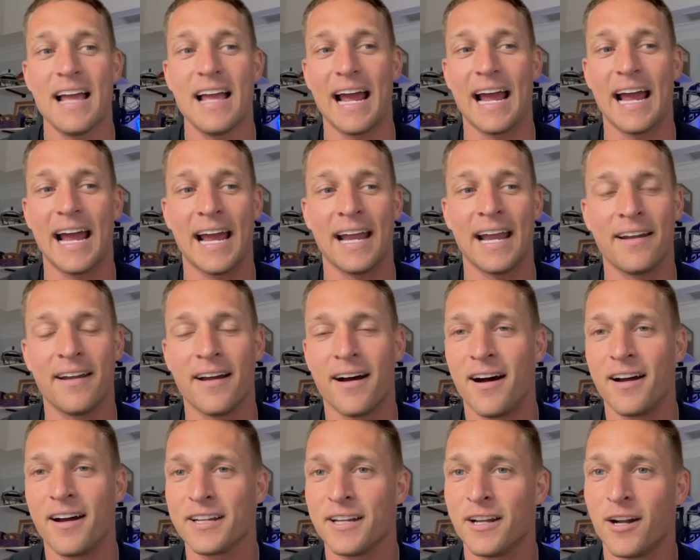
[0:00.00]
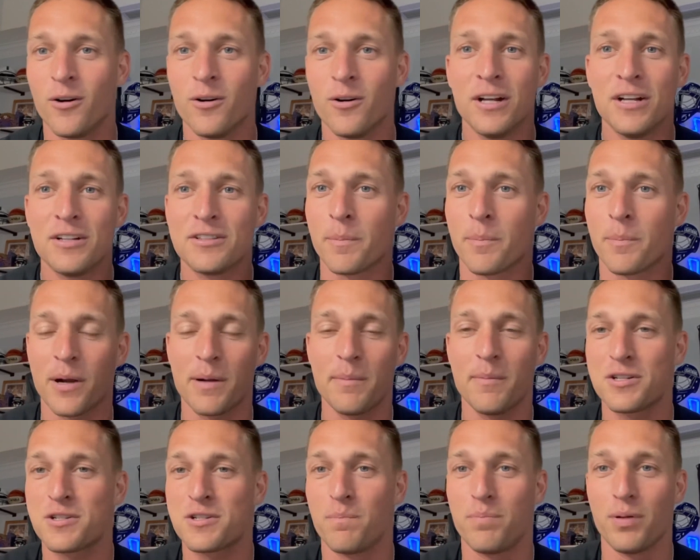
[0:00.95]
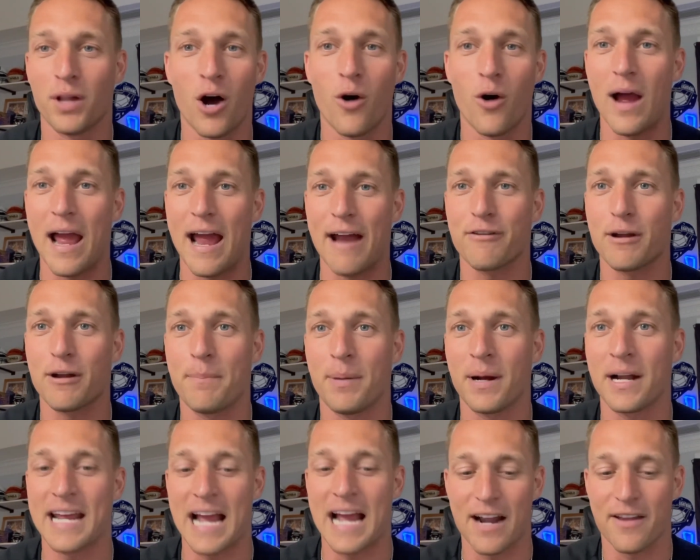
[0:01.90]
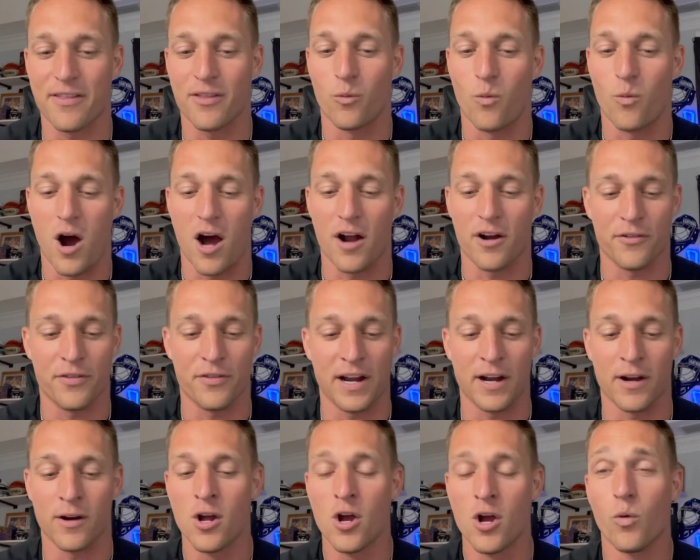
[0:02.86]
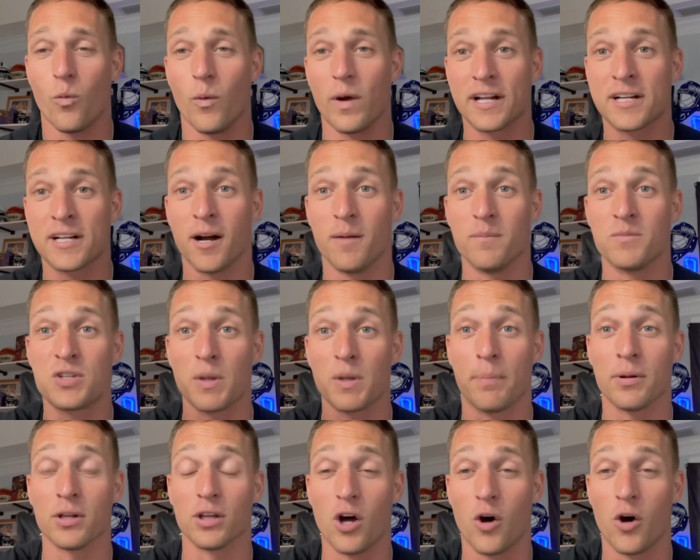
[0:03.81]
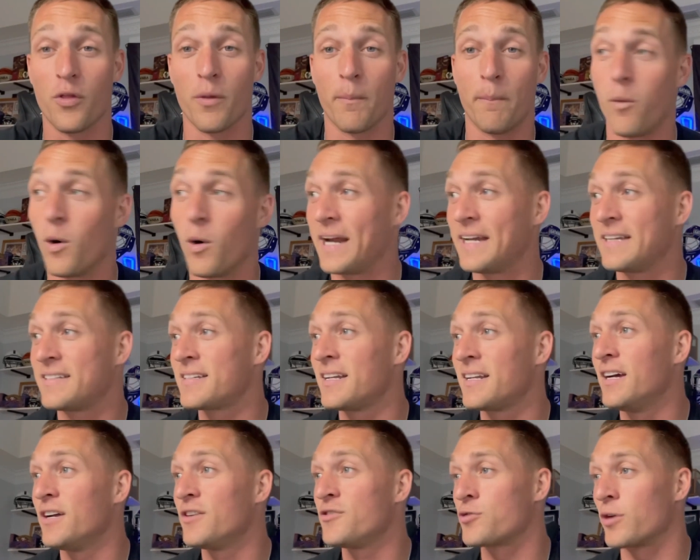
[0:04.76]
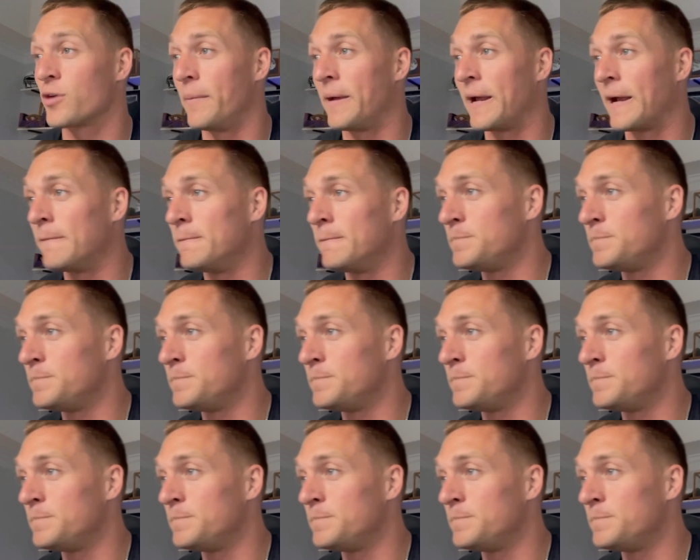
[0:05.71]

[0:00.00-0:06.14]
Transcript: and to pretty much blow everybody out of the water there when it comes to below the waist trimming.